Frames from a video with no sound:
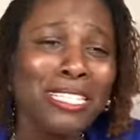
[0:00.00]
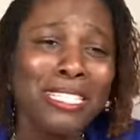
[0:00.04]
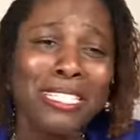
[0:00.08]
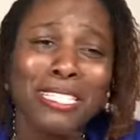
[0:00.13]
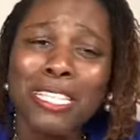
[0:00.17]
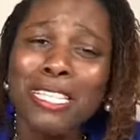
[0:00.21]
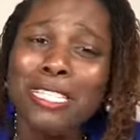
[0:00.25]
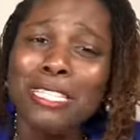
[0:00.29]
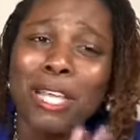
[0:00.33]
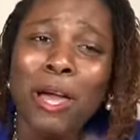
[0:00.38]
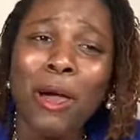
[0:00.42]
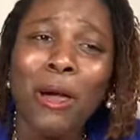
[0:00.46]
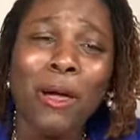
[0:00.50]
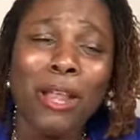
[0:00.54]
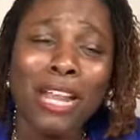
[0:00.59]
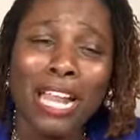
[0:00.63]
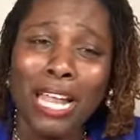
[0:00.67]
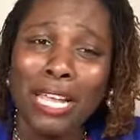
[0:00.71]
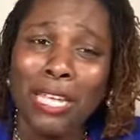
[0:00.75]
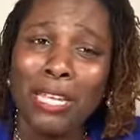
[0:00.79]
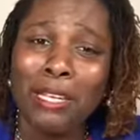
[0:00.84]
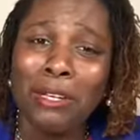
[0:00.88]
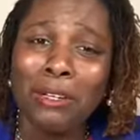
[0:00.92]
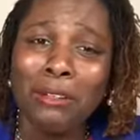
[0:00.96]
it's hard
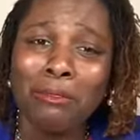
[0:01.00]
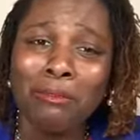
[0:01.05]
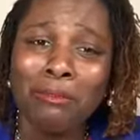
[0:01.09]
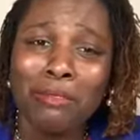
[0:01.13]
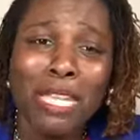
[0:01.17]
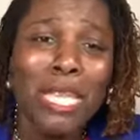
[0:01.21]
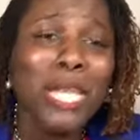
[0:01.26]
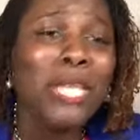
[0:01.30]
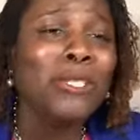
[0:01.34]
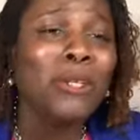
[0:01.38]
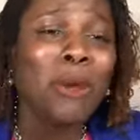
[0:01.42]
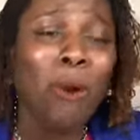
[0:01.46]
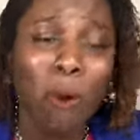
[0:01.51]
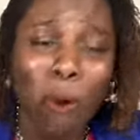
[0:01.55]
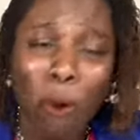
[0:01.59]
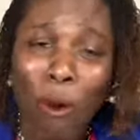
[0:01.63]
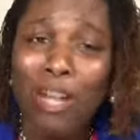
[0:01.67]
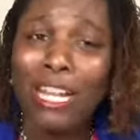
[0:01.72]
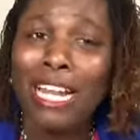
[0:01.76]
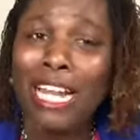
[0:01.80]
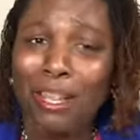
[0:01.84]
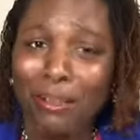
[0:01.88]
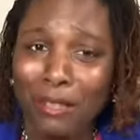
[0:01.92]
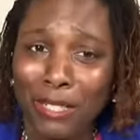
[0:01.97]
out here. It's hard
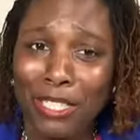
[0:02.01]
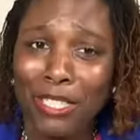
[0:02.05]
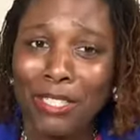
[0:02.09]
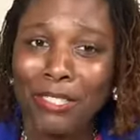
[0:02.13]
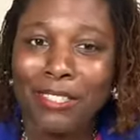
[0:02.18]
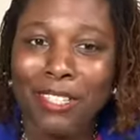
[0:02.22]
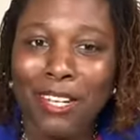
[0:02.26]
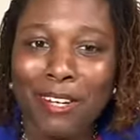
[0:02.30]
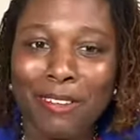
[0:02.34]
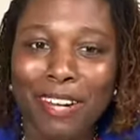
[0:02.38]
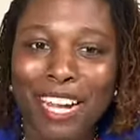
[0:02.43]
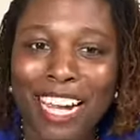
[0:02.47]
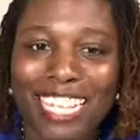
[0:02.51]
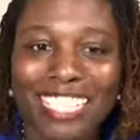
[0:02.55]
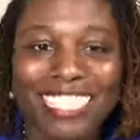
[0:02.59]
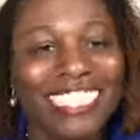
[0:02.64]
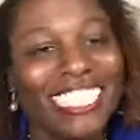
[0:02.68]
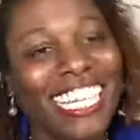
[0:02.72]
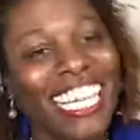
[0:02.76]
out here, all right?